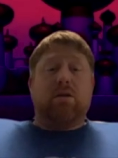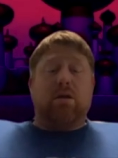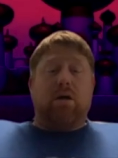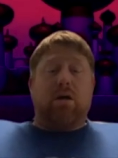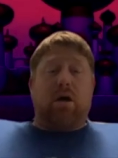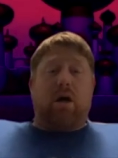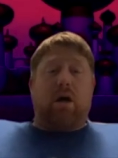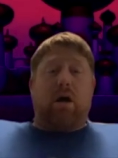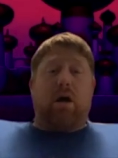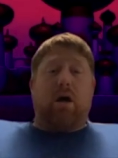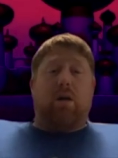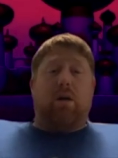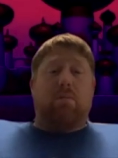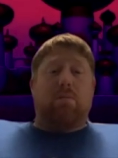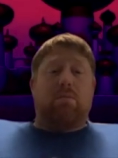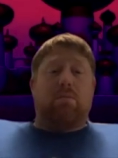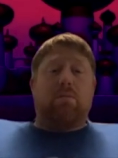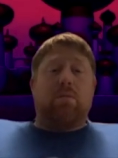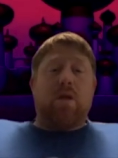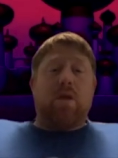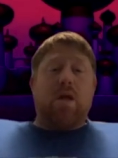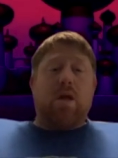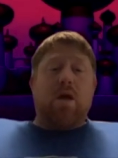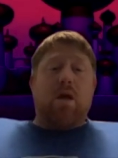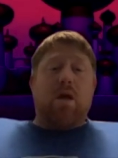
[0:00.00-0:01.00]

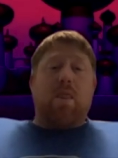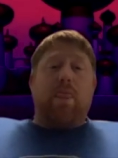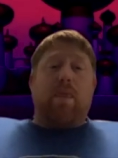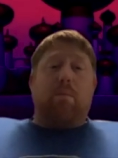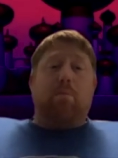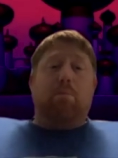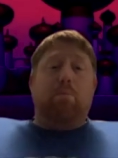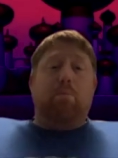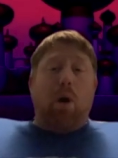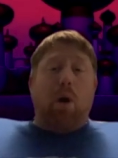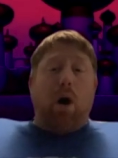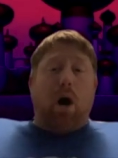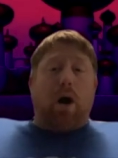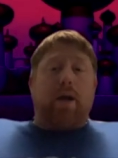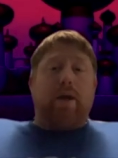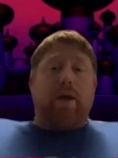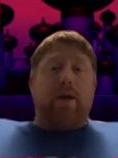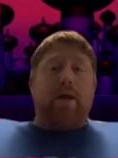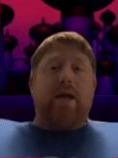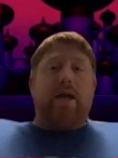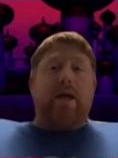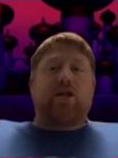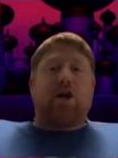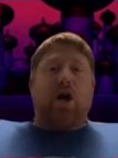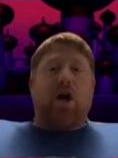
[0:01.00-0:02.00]
But
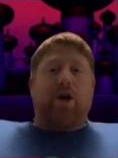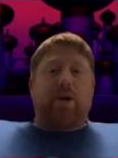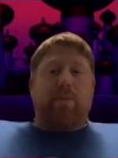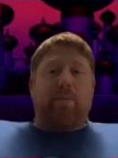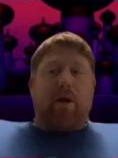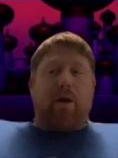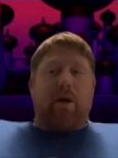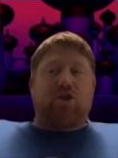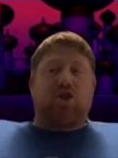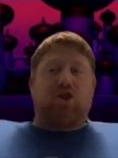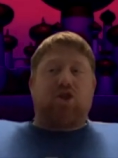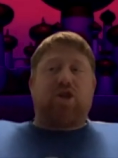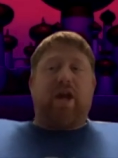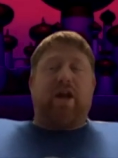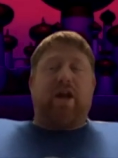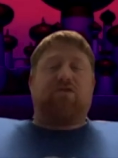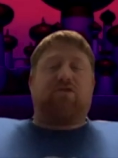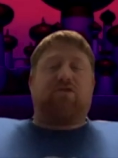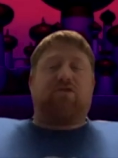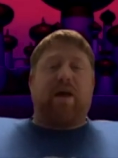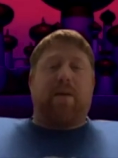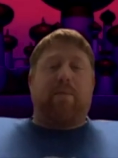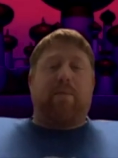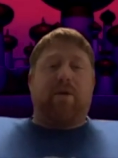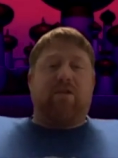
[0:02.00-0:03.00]
it's 100 pounds of chain.
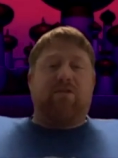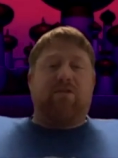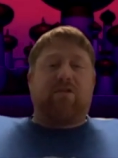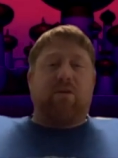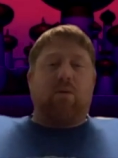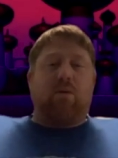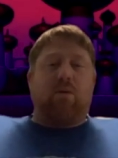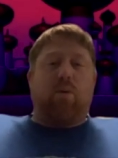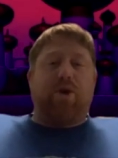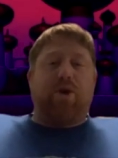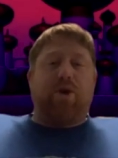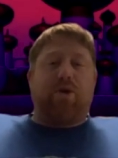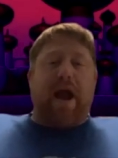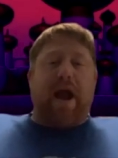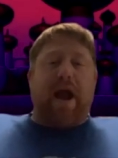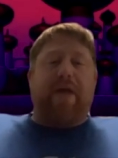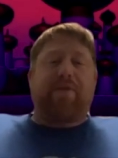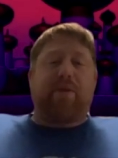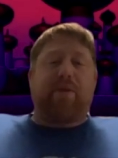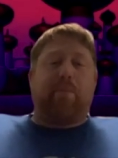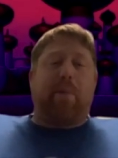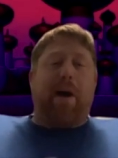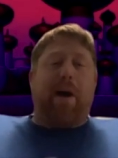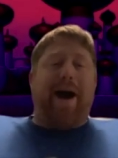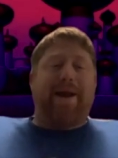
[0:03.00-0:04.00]
So that means when you're at
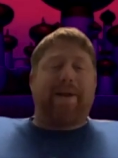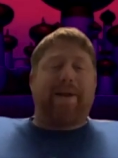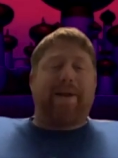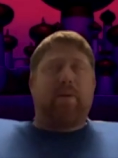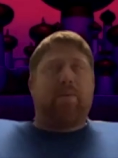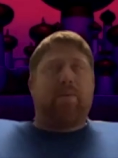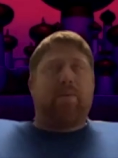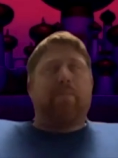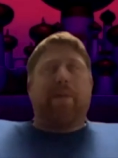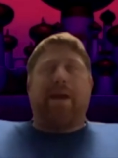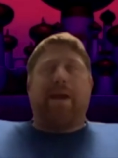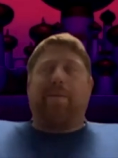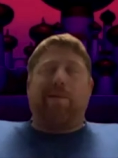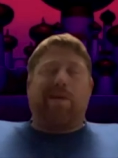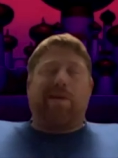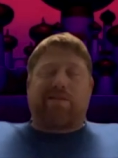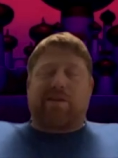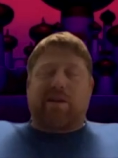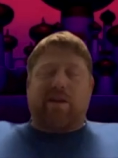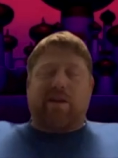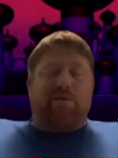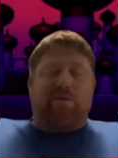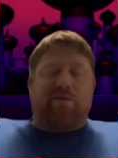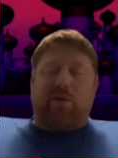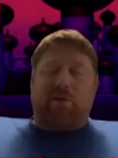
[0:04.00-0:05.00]
the bottom, and maybe it's
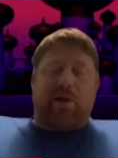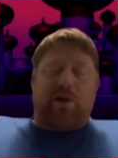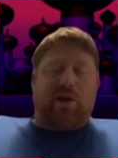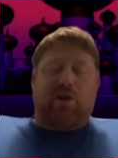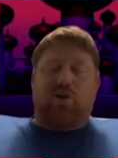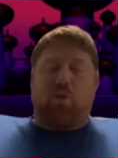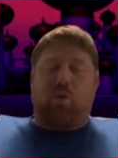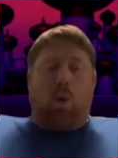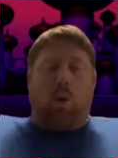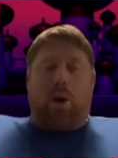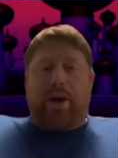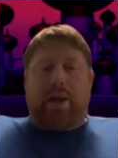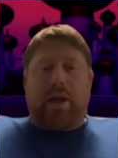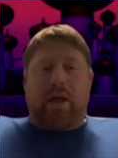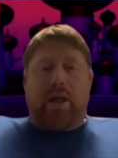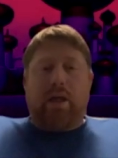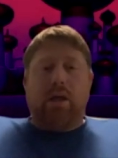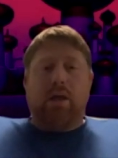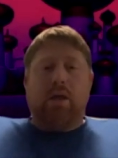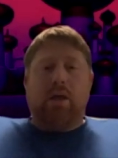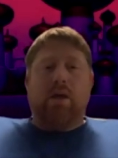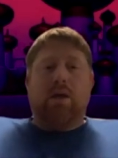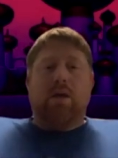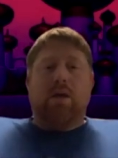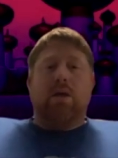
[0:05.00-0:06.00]
going to feel like 20.
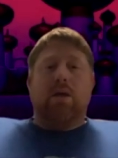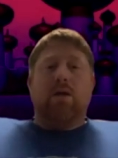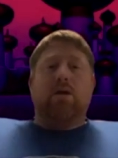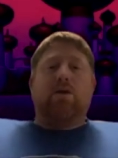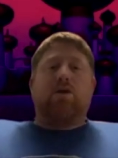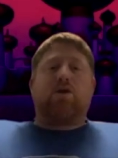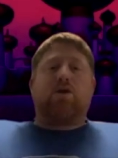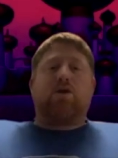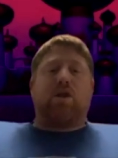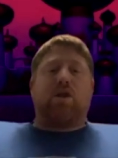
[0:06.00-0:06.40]
So